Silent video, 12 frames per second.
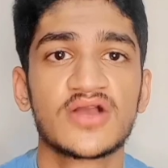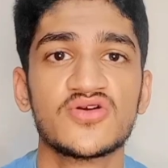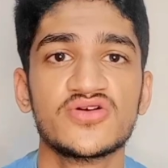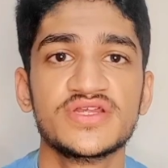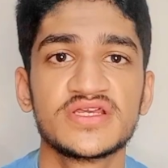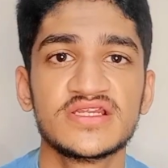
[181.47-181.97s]

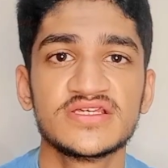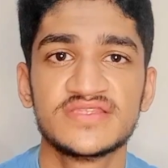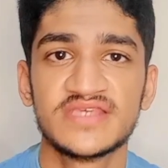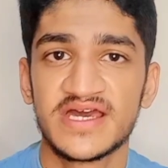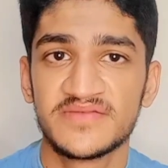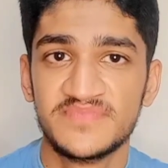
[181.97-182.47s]
Accordingly,
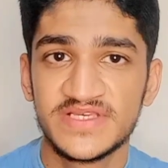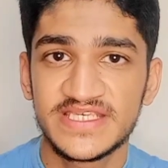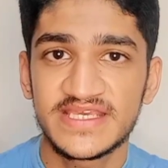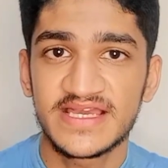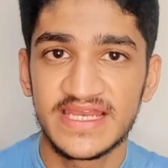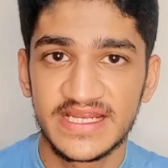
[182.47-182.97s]
they are
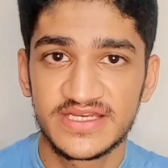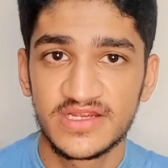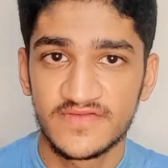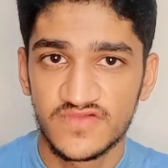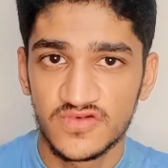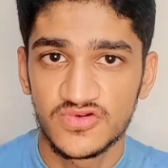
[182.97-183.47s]
busy
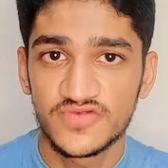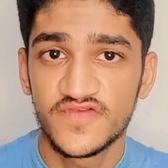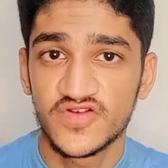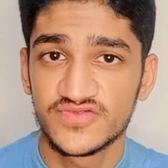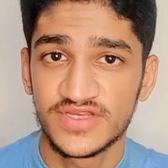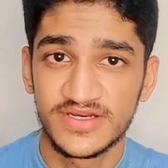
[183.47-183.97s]
collecting food
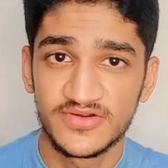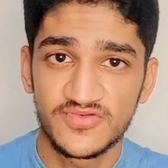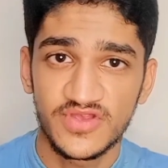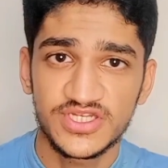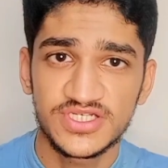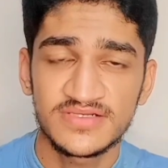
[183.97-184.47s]
for their
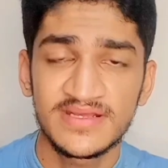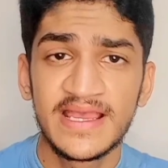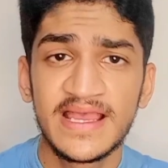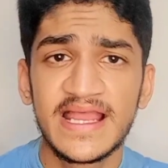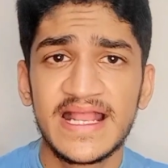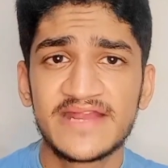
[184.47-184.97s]
nutrition
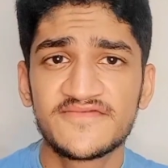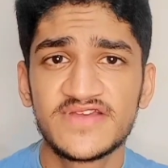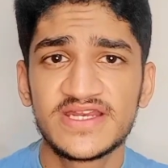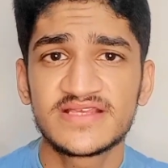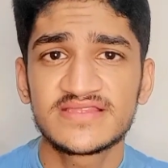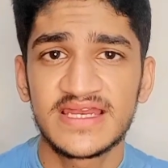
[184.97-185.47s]
and
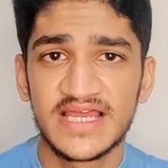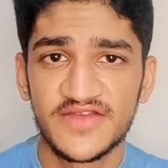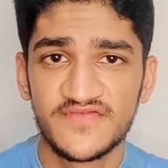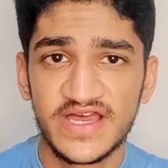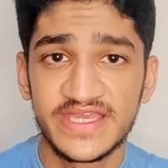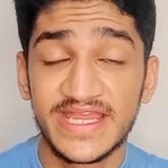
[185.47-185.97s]
feeding the
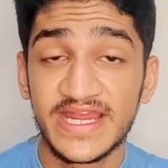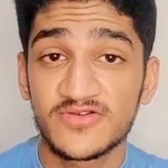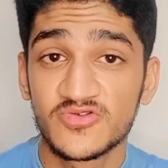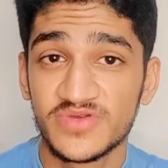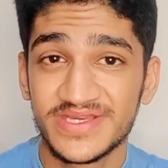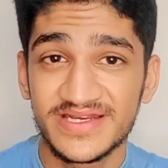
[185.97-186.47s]
larvae
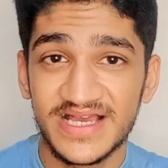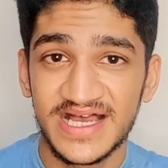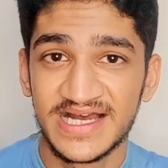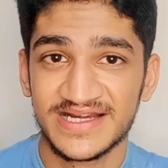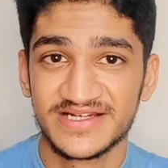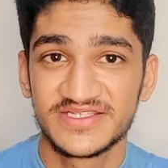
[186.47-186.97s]
and queen
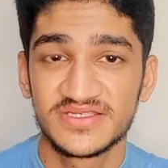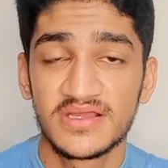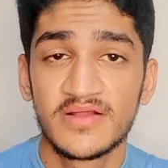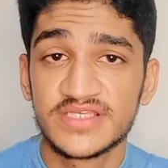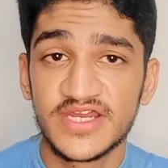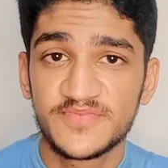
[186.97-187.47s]
ants.
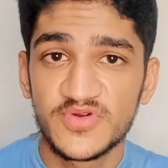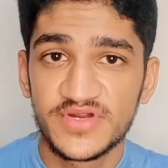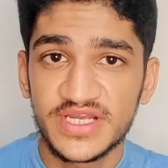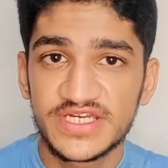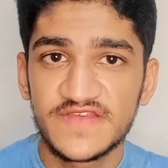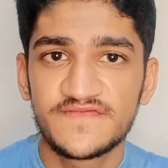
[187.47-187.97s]
The
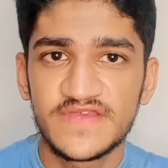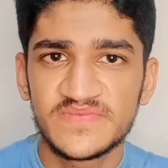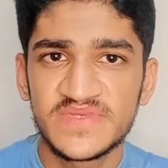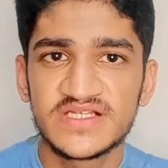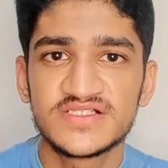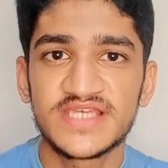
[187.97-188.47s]
reproductive
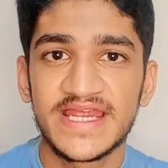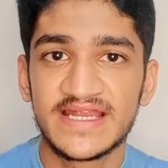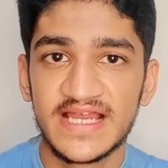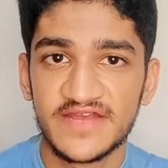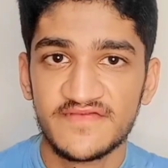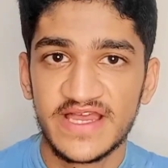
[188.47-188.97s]
females
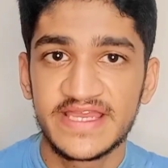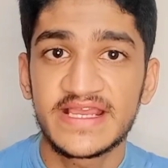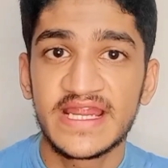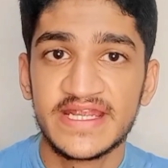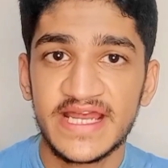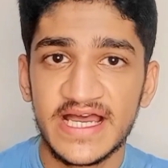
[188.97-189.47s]
and larvae
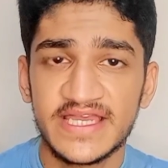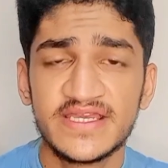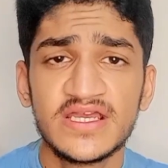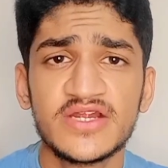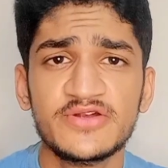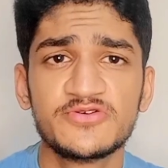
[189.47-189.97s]
can
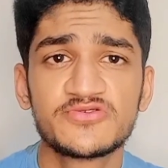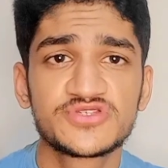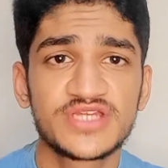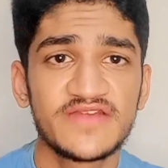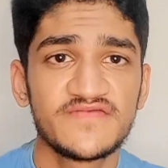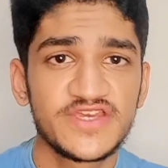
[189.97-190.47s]
die due to
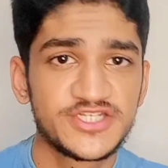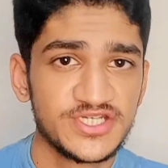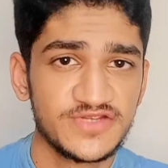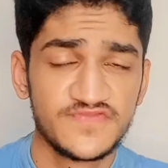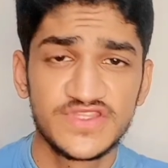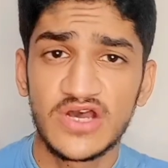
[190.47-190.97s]

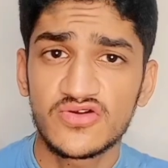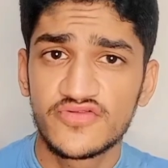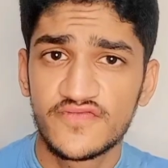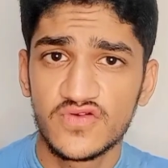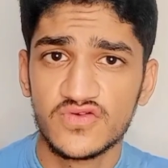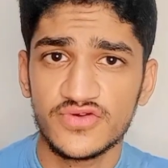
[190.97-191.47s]
starvation
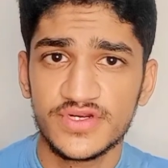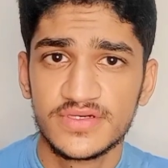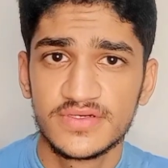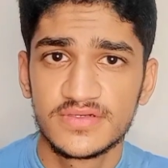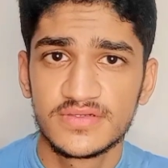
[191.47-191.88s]
without food.